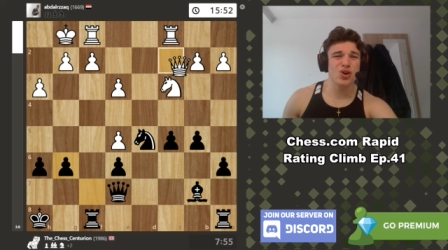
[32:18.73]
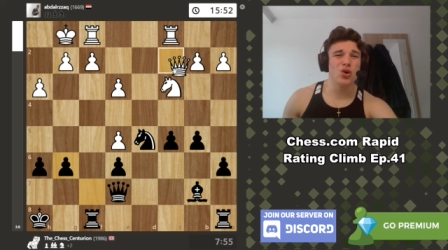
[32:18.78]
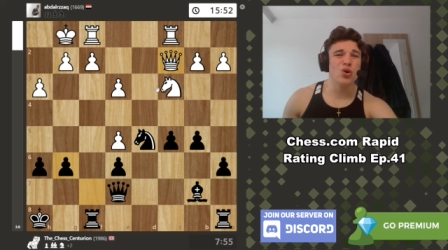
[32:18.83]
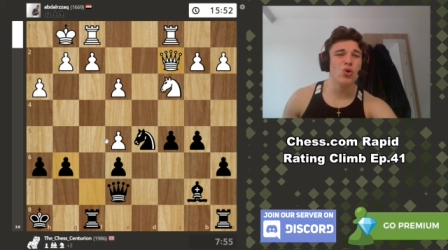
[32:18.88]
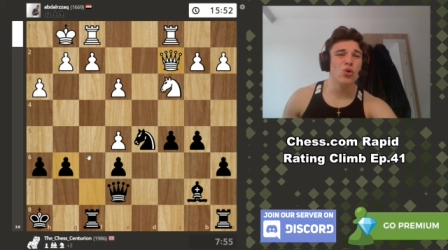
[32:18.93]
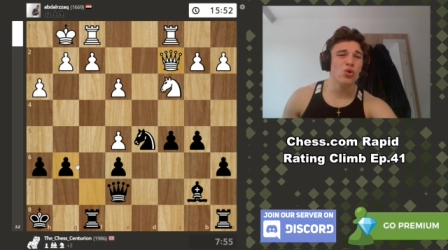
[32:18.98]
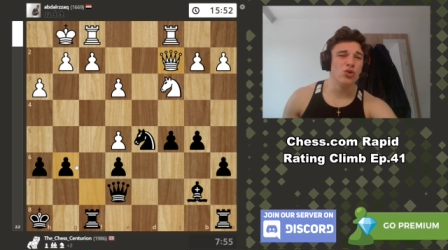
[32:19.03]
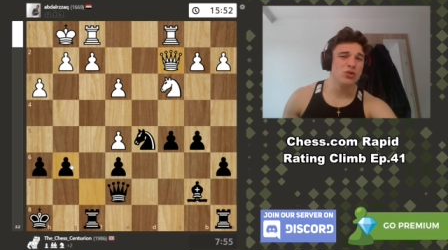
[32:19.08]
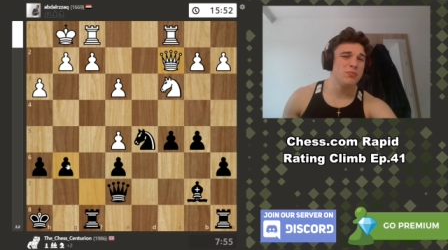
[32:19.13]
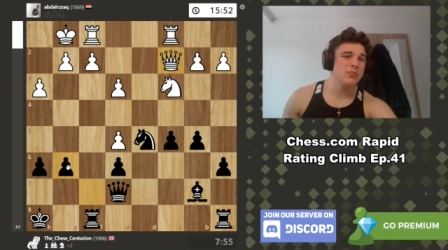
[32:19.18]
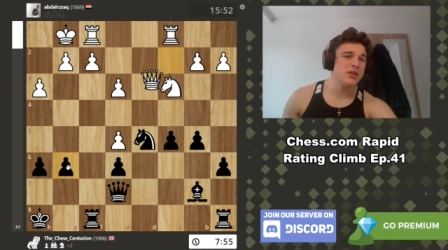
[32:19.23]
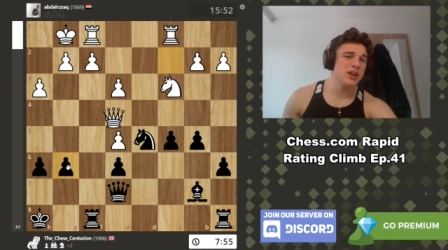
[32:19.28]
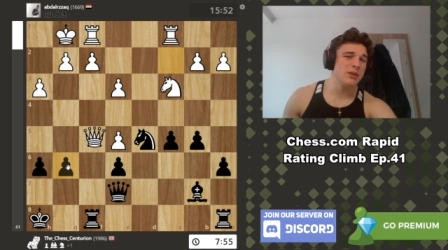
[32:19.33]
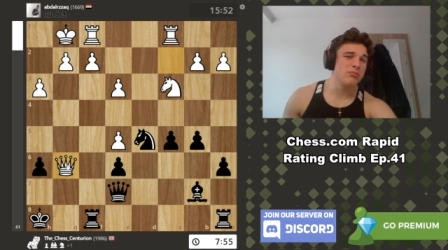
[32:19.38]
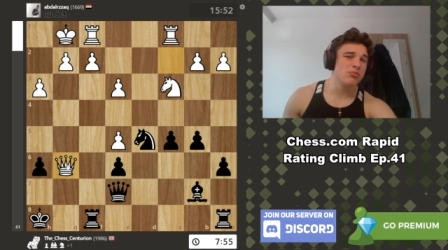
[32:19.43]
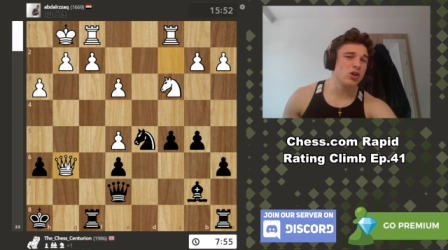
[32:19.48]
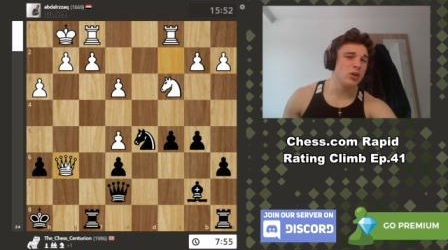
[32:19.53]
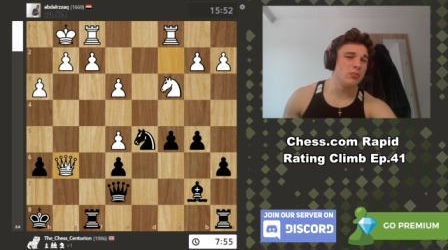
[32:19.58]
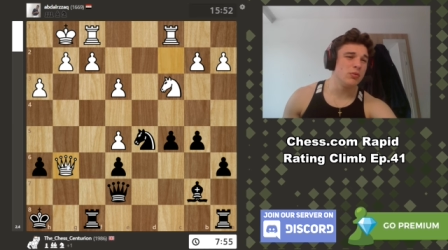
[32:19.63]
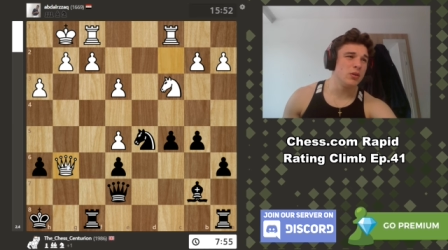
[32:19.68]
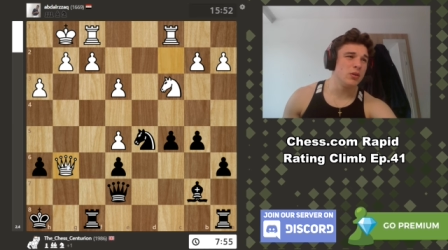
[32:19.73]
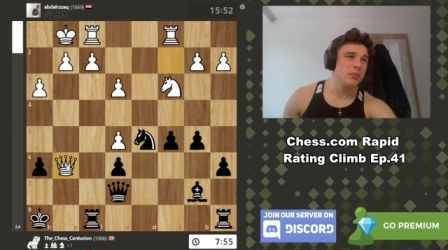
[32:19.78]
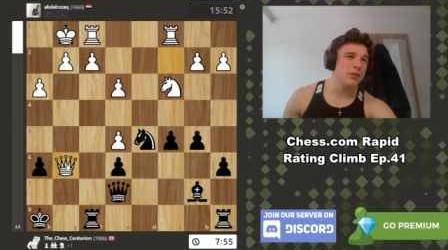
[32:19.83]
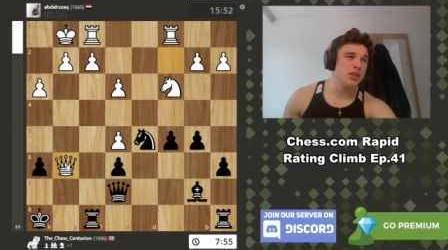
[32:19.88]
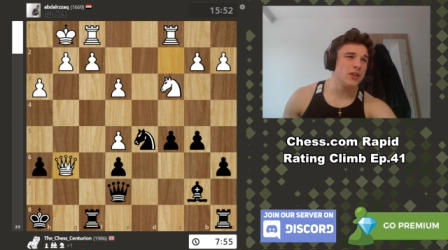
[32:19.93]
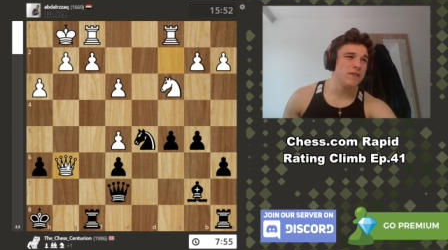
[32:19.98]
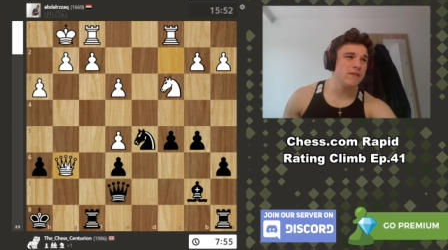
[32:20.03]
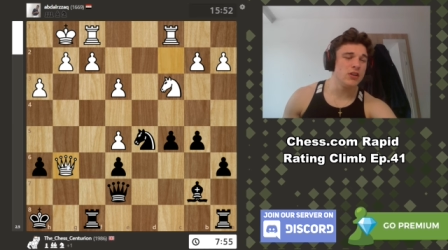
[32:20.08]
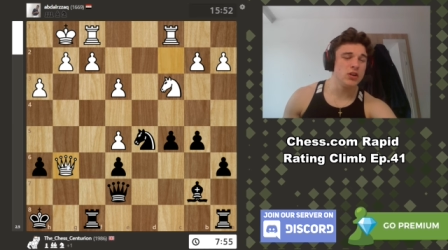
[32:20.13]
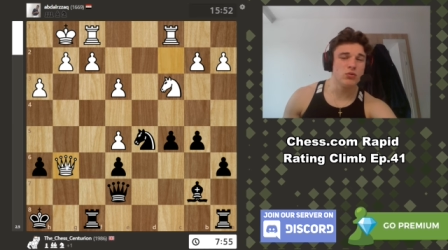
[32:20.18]
could be a problem in
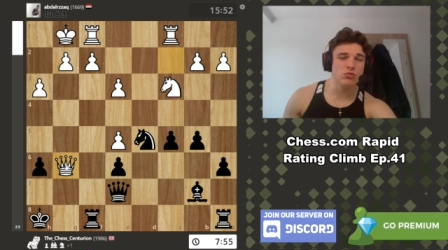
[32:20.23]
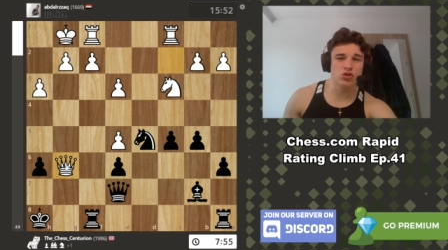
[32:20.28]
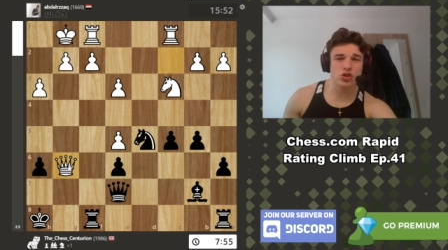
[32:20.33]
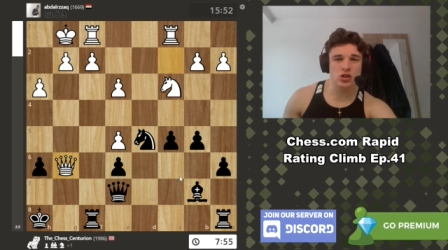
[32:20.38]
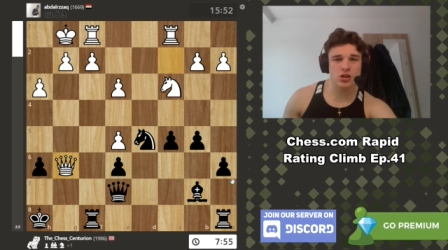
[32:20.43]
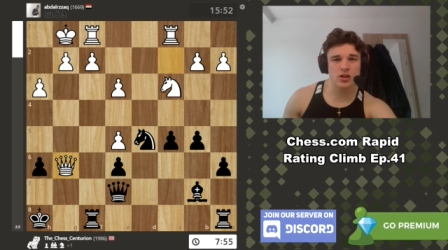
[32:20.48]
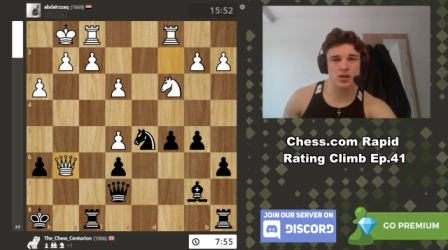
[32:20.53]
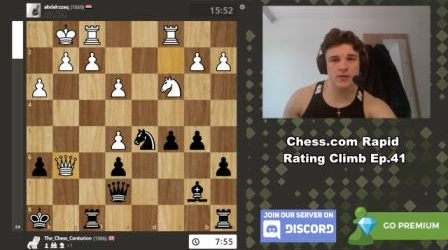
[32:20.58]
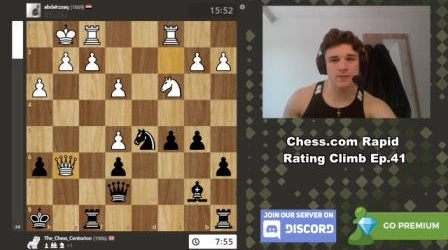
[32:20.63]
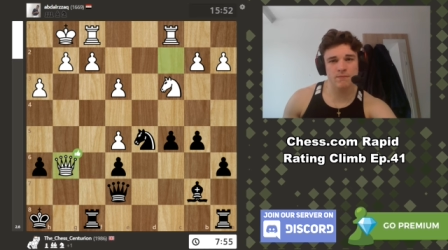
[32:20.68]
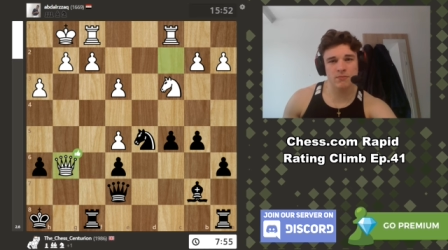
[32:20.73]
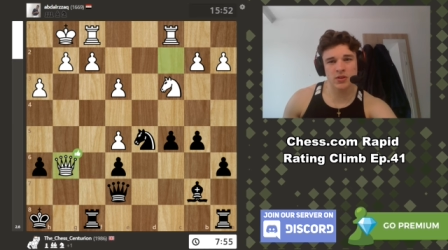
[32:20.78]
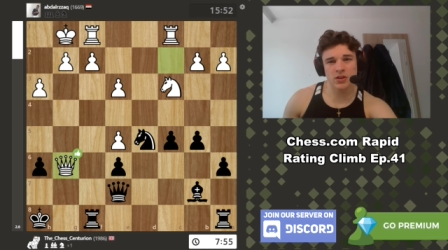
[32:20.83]
the future.